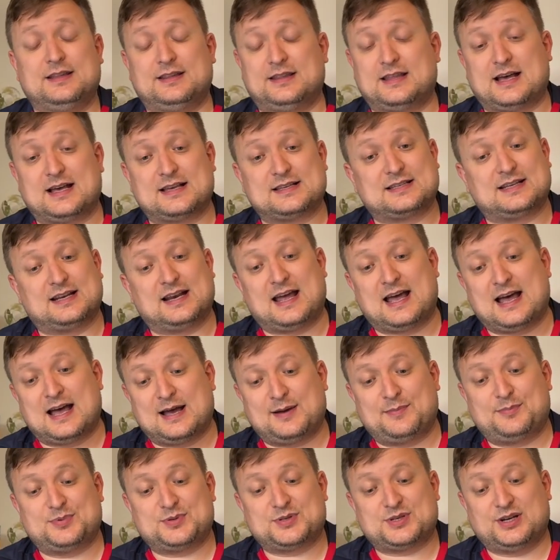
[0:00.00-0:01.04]
That's an
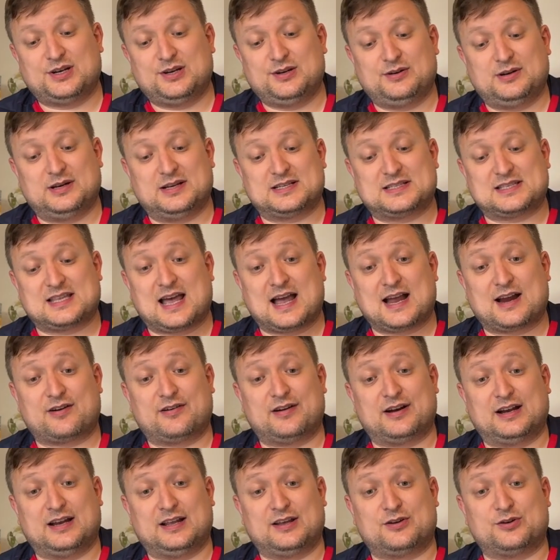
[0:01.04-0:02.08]
absolutely
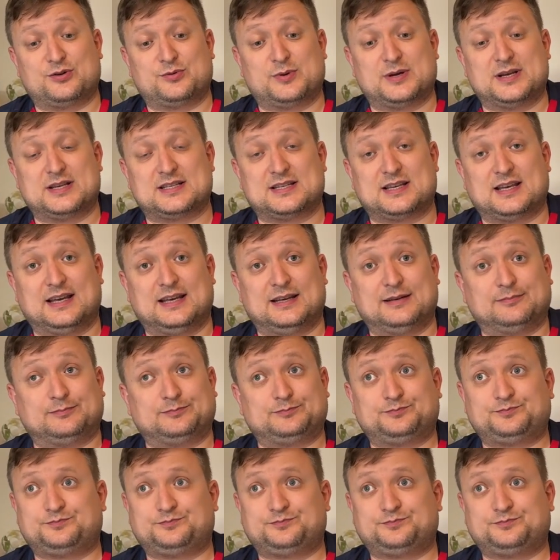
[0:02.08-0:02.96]
staggeringly good whiskey.